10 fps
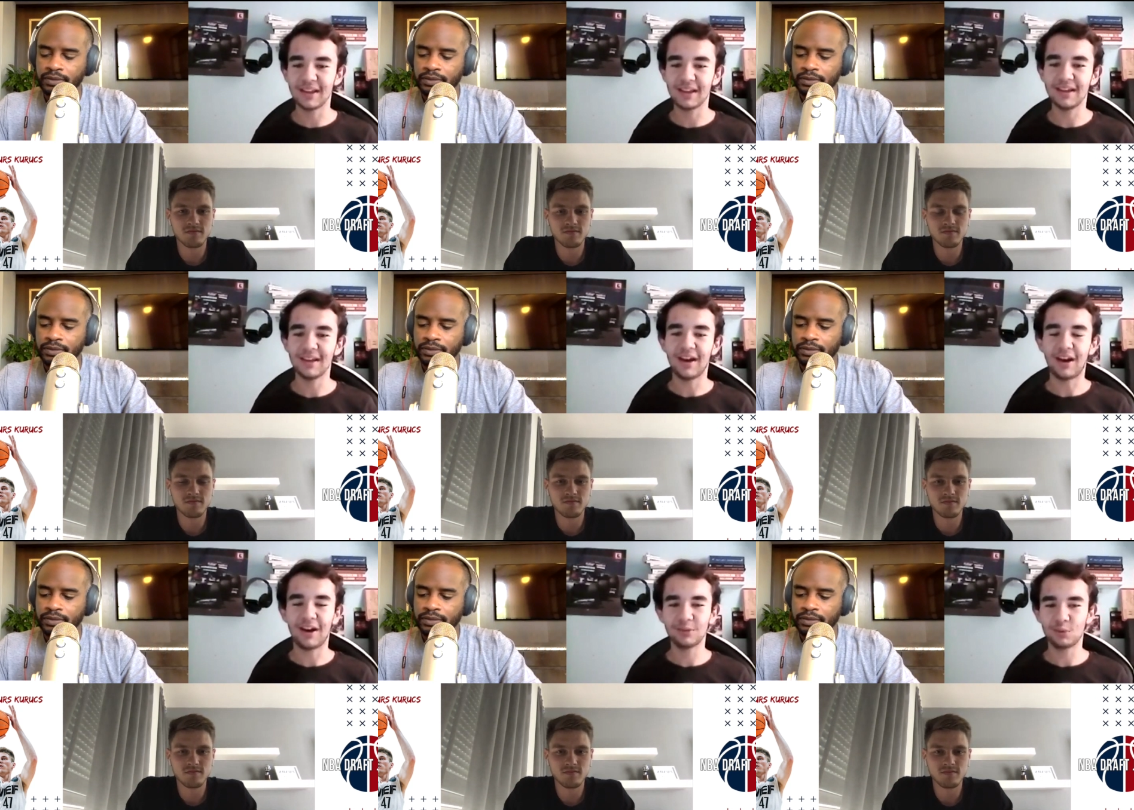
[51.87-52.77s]
Speaker 1: Uh,
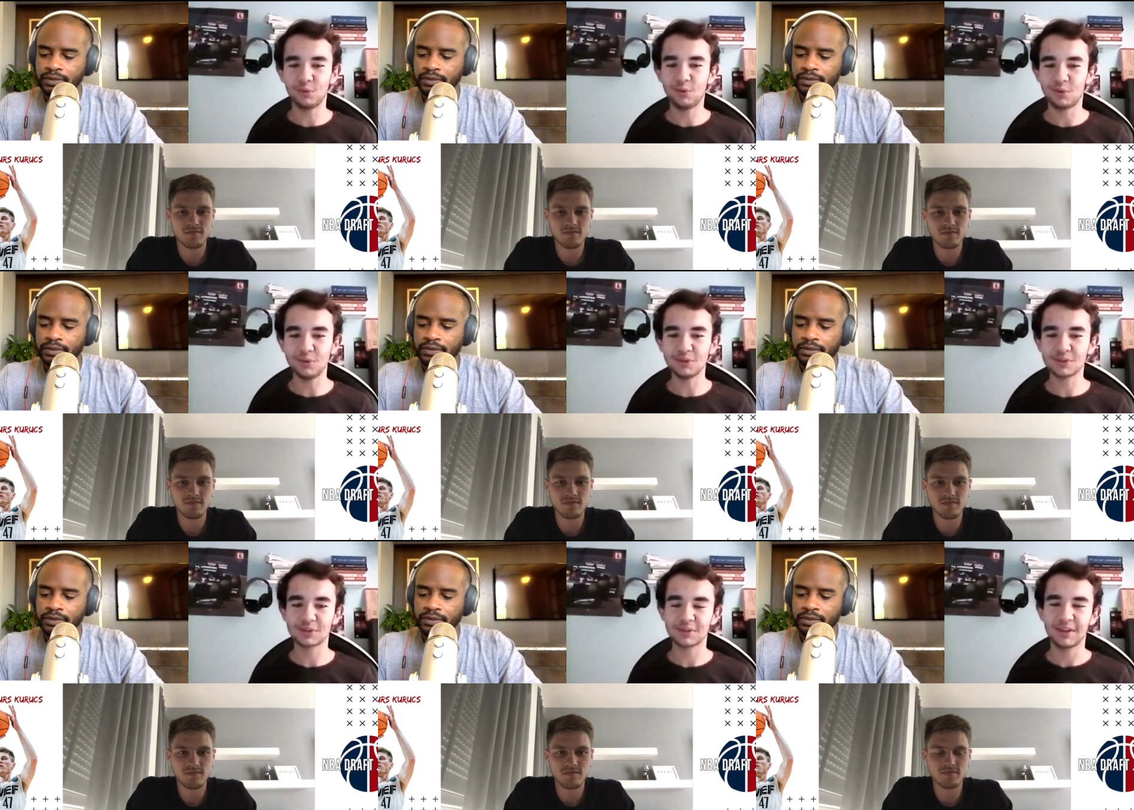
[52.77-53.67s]
Arturs
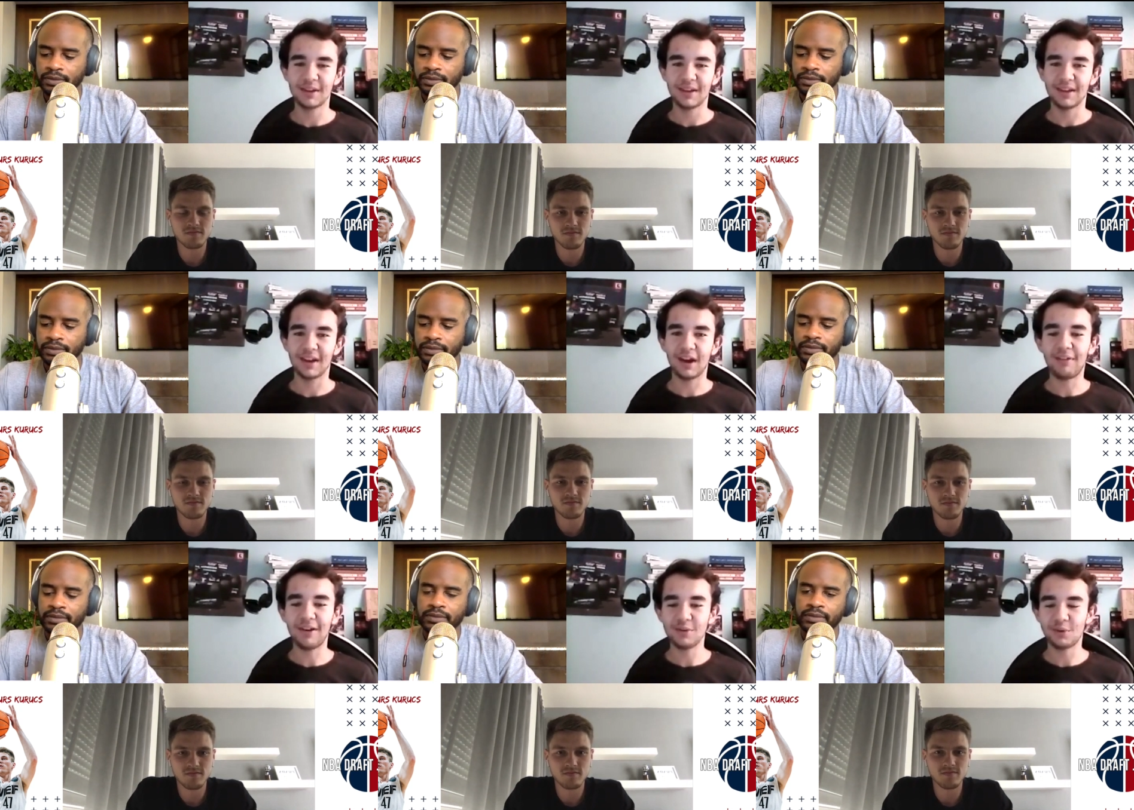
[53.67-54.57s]
Kurucs. Uh,
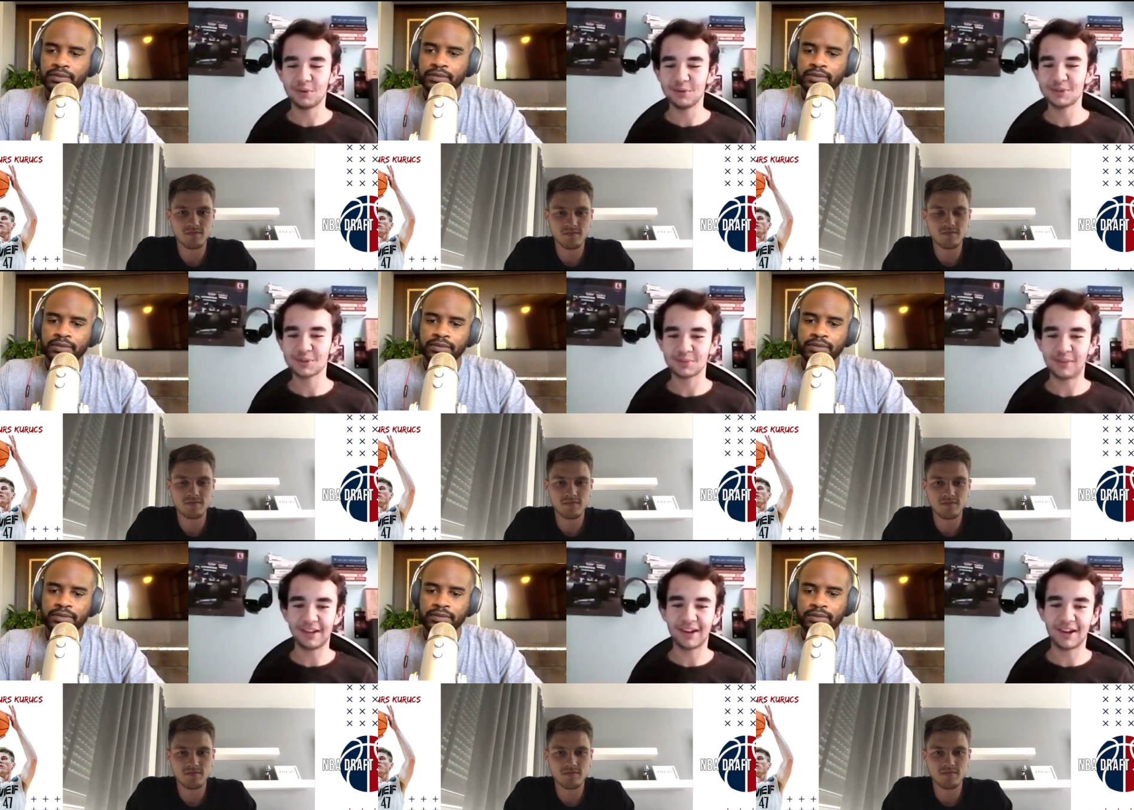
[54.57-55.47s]
how are you, Kurucs?
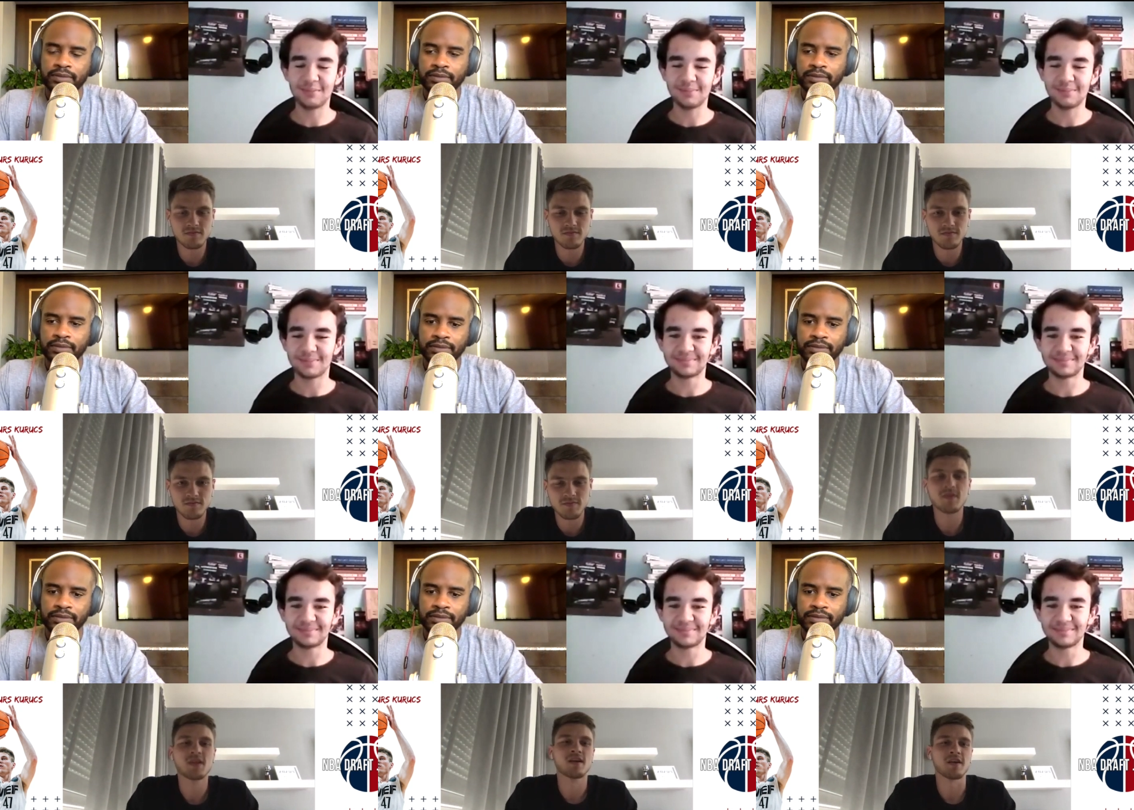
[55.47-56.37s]
Welcome.
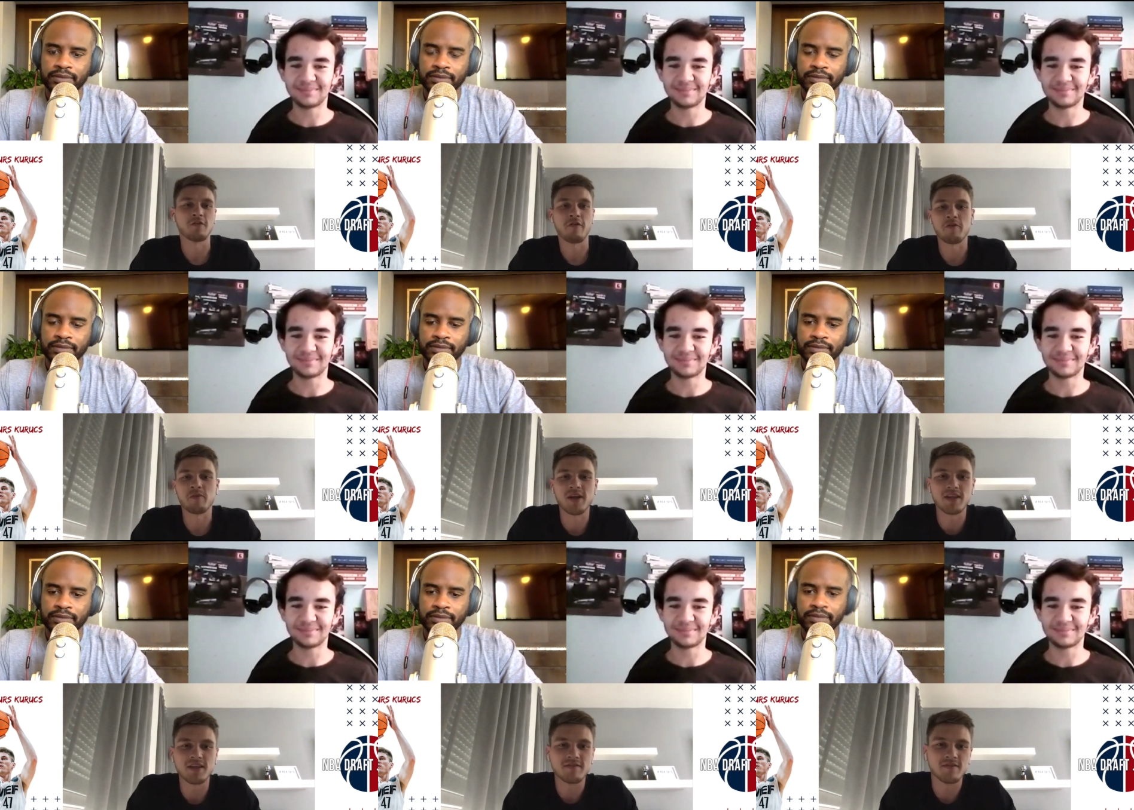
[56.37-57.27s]
Speaker 2: Hello,
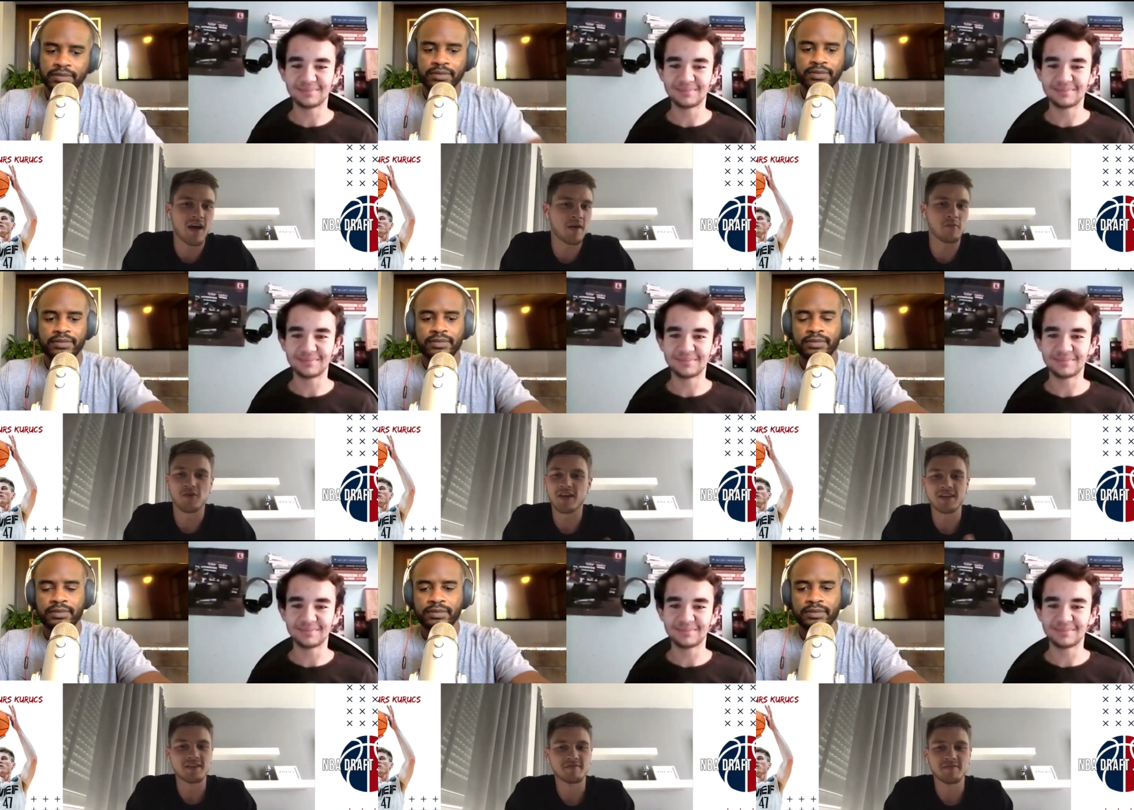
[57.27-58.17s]
everybody. I'm
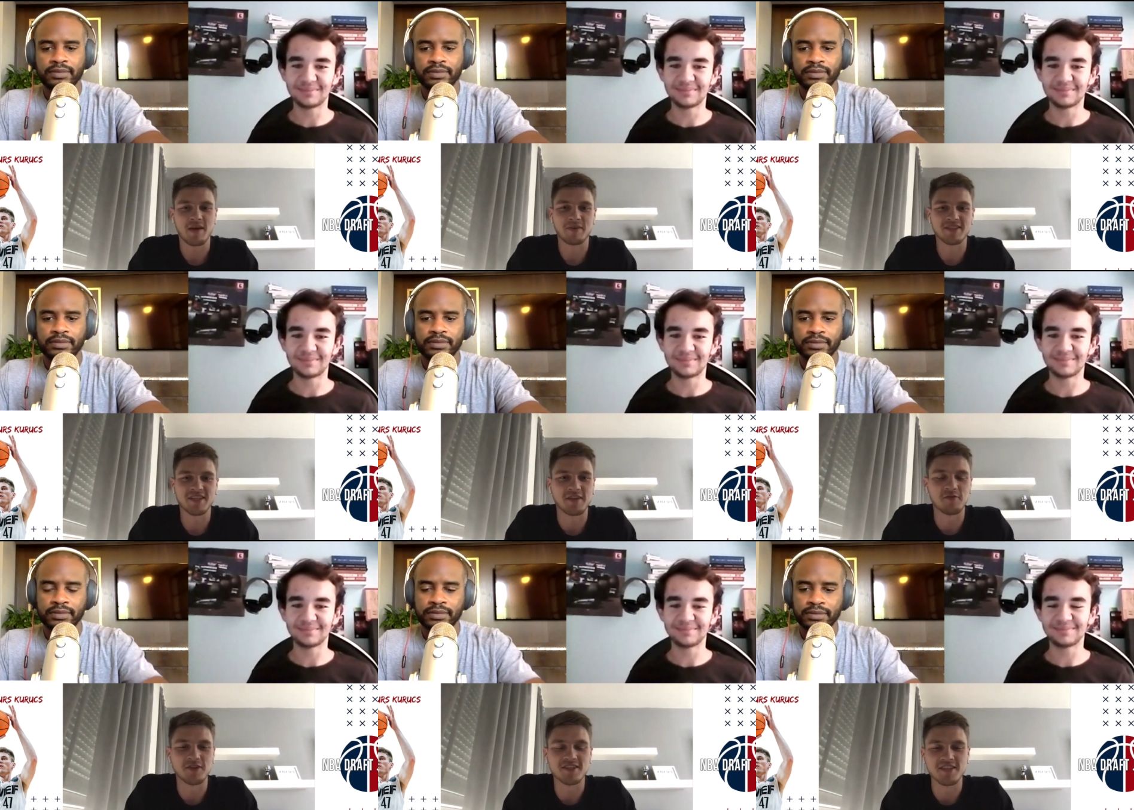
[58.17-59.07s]
great. I'm
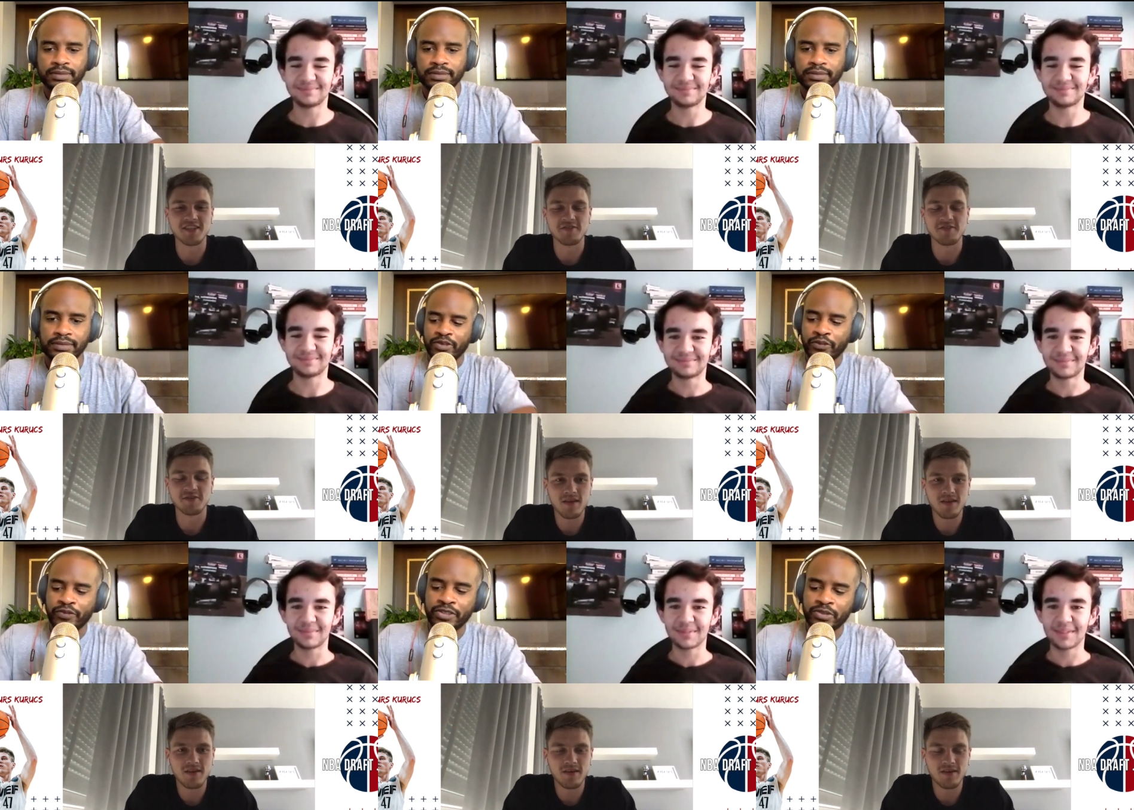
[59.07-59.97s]
excited for this interview.
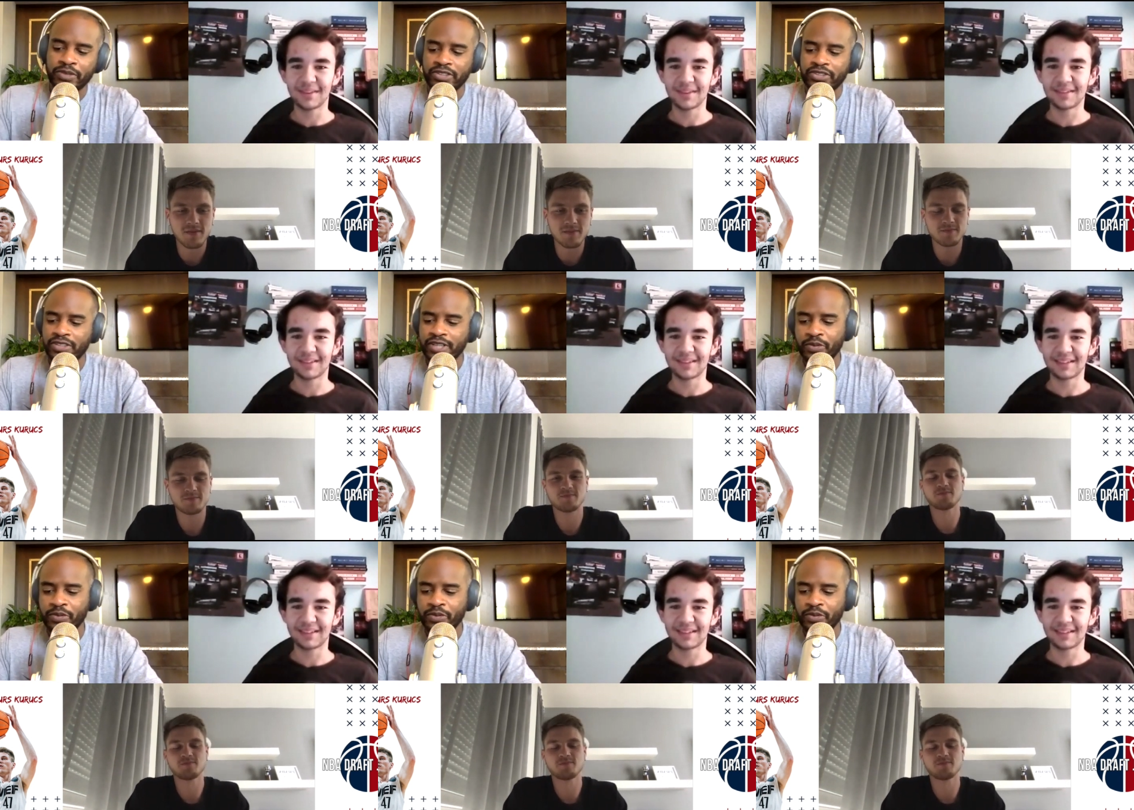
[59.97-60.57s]
First
Speaker 3: question I